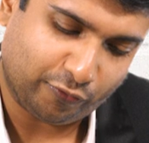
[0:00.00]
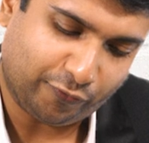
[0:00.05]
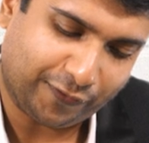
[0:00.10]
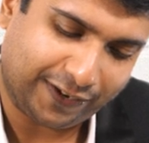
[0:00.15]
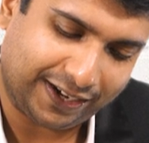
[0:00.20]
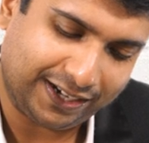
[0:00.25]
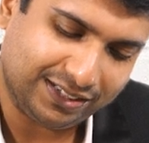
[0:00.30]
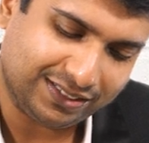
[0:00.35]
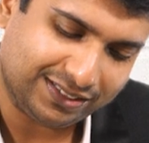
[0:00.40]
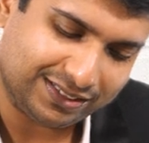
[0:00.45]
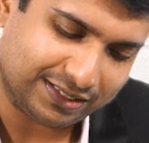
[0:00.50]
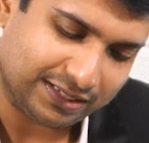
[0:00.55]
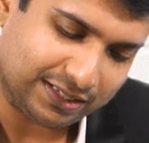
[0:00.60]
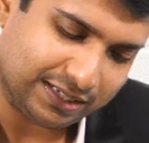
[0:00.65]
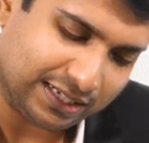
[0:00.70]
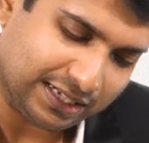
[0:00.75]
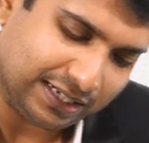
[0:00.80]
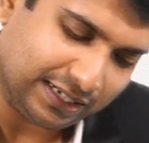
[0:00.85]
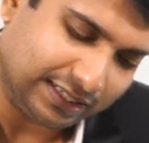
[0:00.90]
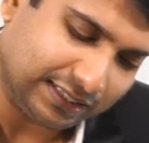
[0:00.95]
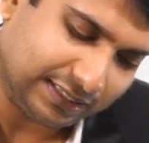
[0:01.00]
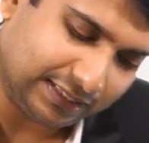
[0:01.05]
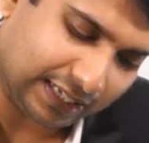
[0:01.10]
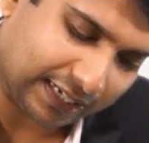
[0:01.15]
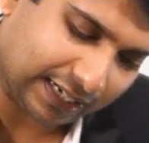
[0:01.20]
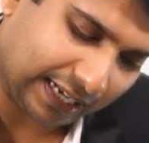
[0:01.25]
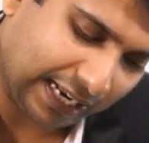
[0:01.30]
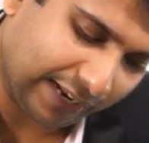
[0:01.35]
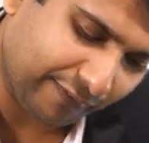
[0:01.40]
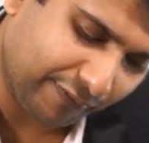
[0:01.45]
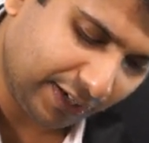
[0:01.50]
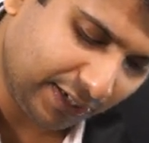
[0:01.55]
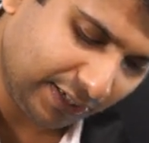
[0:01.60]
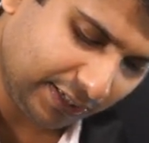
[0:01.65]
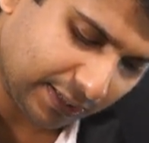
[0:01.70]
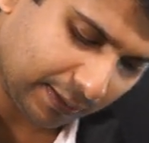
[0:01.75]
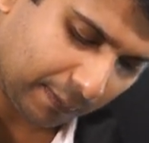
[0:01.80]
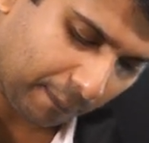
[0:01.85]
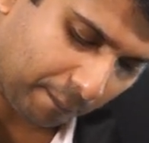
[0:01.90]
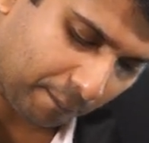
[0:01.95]
friends, the
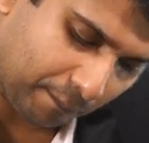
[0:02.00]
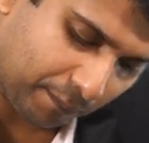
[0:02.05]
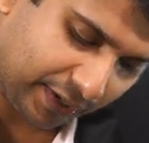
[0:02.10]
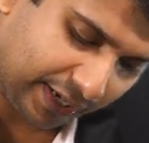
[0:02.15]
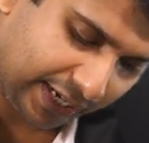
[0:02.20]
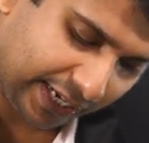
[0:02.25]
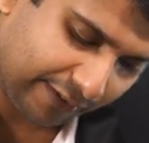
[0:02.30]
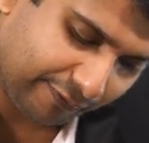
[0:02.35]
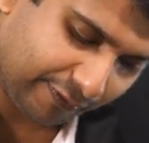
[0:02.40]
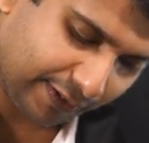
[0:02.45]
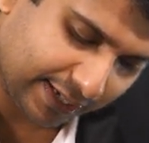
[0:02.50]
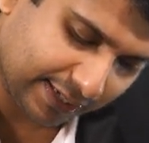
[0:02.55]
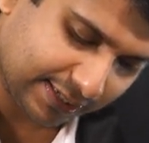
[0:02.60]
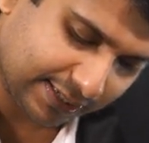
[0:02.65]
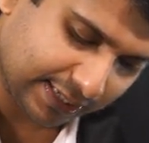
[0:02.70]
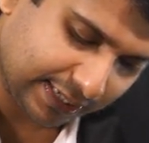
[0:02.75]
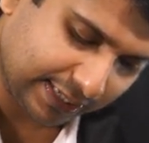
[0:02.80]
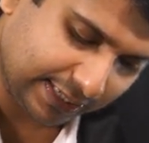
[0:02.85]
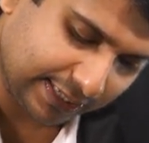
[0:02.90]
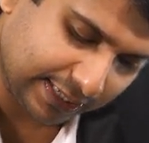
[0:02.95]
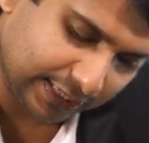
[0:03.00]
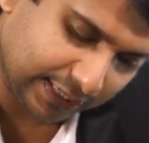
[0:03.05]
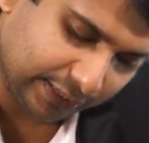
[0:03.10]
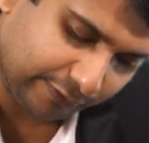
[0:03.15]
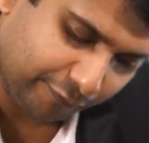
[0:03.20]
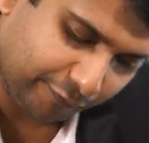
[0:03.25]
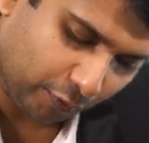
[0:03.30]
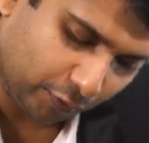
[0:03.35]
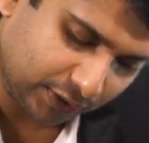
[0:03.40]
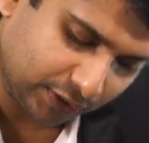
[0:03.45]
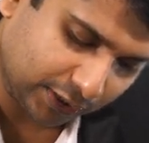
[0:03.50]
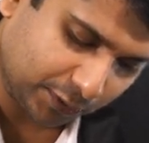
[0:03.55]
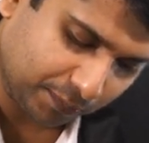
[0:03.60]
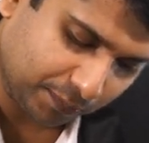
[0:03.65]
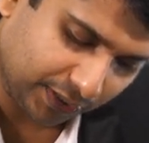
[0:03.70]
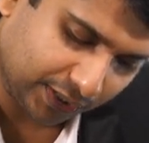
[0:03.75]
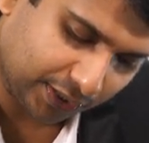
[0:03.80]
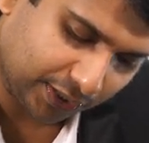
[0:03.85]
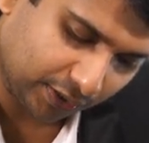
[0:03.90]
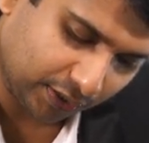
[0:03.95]
relevant previous year for this
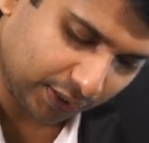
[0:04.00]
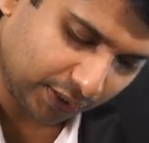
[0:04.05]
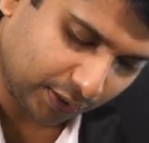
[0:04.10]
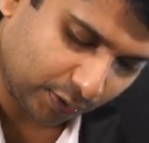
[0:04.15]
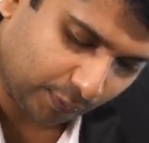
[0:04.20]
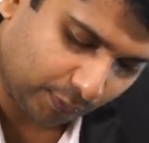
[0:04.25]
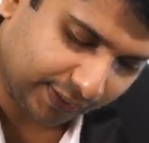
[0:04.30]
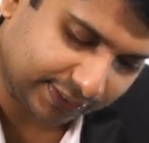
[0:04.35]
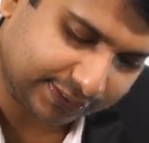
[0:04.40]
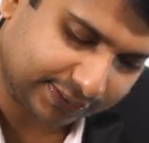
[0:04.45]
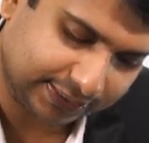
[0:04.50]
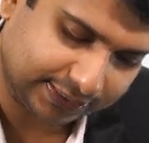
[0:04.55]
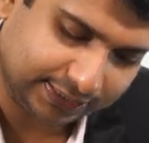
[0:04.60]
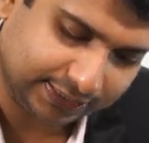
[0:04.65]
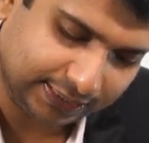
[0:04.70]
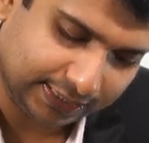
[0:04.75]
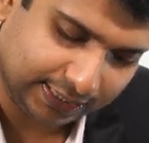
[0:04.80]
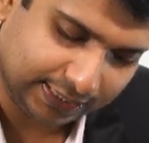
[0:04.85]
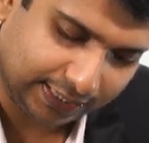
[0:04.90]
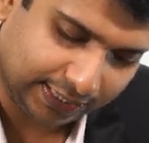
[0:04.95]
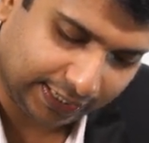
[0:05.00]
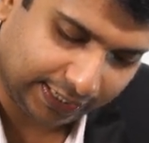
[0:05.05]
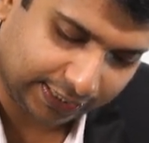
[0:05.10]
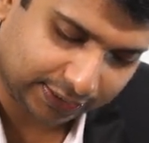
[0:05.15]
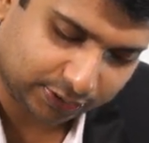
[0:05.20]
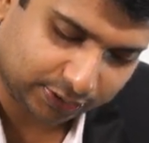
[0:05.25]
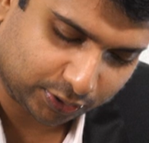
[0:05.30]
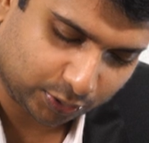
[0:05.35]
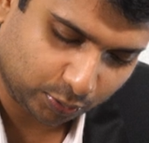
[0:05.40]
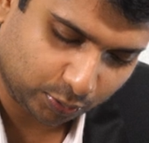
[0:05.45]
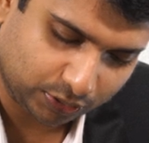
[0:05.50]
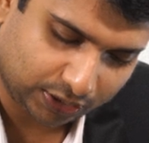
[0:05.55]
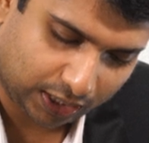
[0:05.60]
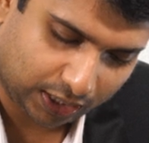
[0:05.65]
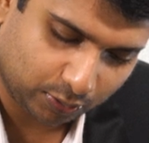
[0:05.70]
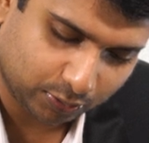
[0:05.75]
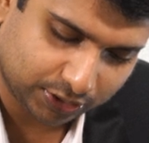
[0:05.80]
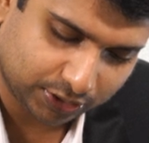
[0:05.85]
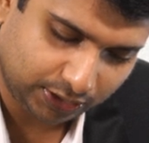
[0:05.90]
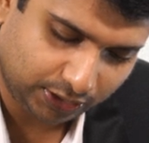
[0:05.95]
particular question is
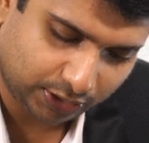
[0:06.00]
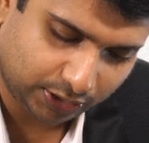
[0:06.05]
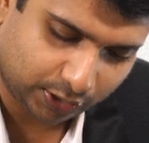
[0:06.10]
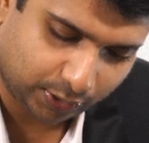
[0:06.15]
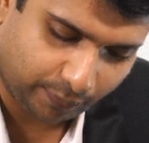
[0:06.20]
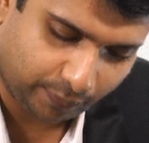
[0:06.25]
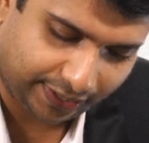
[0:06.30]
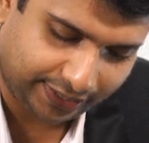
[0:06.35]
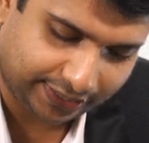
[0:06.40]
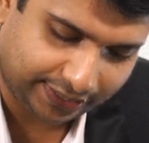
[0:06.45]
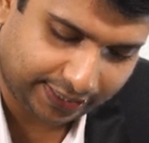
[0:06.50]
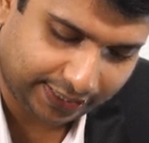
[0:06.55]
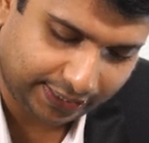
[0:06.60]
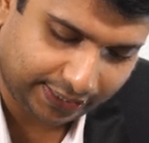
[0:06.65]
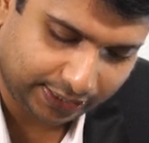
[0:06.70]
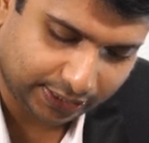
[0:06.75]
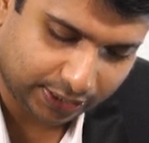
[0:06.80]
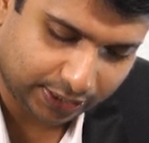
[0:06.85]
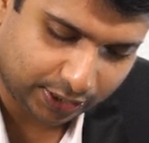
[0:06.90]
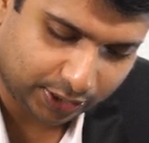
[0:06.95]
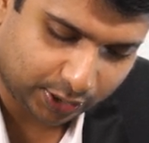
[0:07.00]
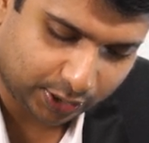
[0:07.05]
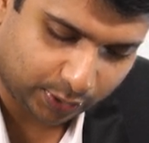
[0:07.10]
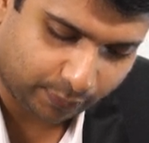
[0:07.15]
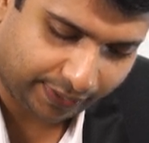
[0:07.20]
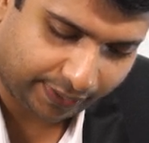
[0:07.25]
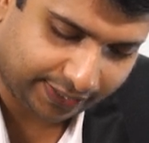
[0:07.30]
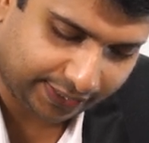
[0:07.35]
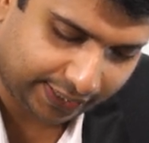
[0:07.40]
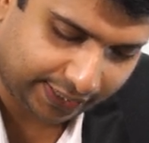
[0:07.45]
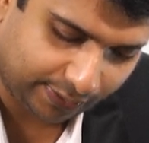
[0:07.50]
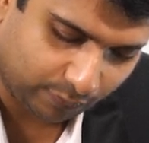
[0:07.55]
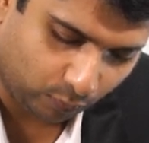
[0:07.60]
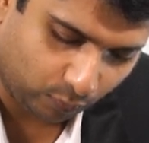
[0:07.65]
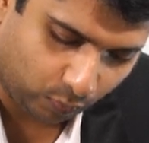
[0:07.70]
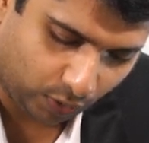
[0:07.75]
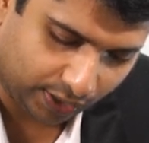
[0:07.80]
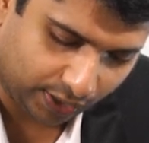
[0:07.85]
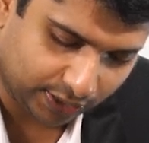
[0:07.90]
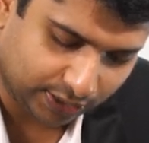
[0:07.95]

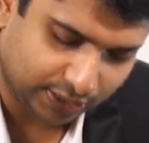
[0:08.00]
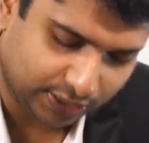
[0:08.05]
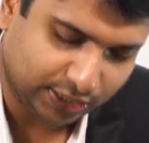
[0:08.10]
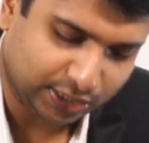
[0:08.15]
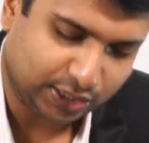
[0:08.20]
2020-21.